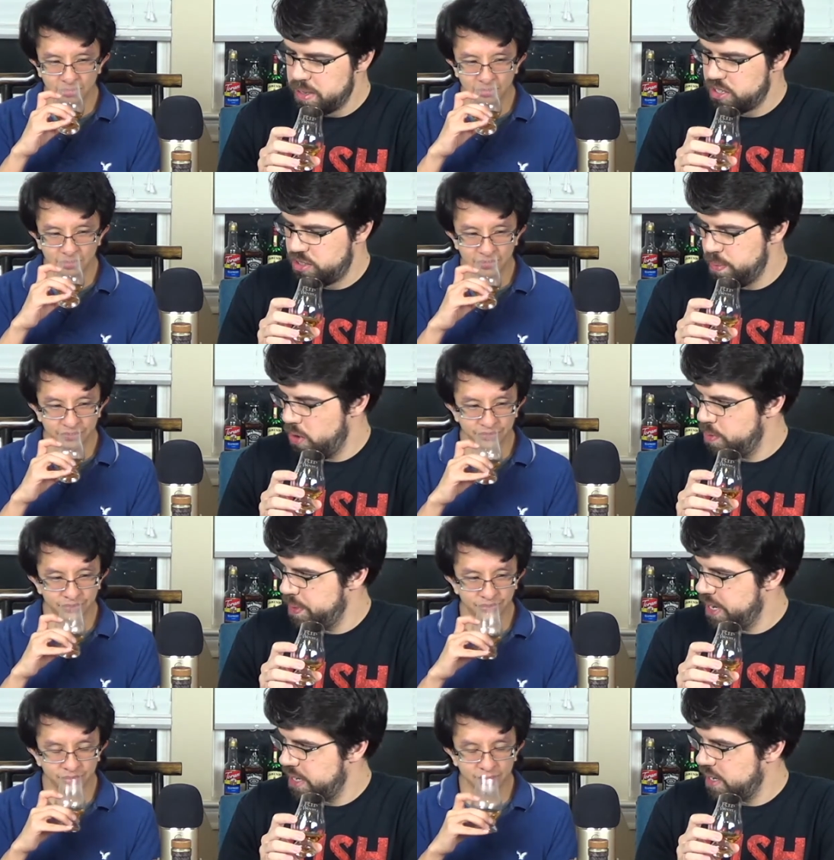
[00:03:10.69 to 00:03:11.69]
Speaker 1: bit of smoke,
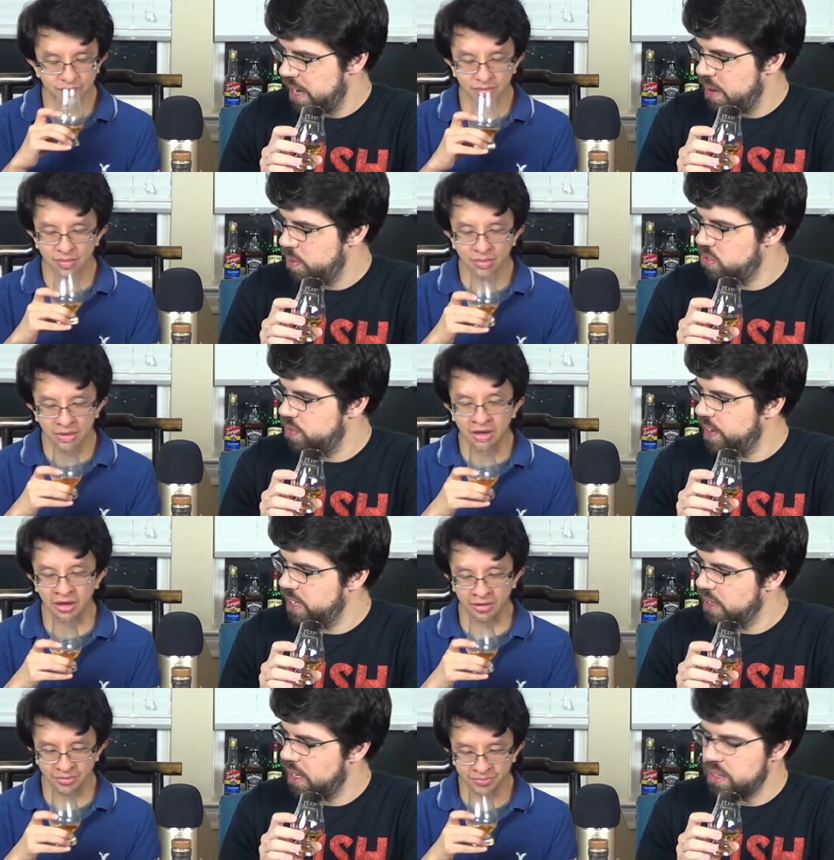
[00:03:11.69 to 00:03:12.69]
but not a lot, which you find
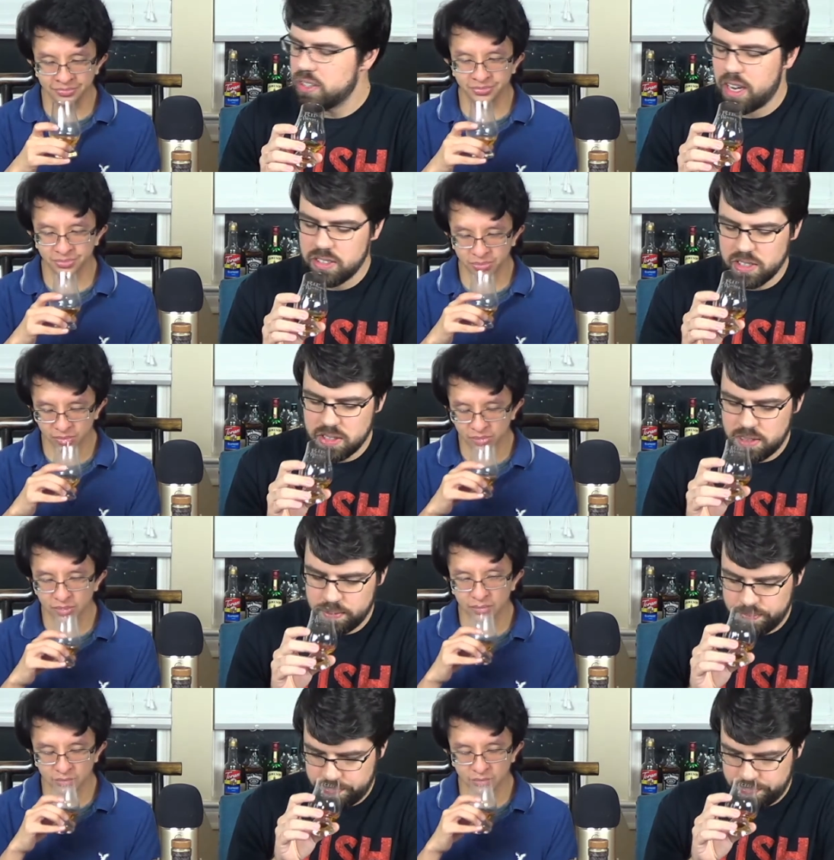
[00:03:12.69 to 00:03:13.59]
yeah. in a lot of scotches.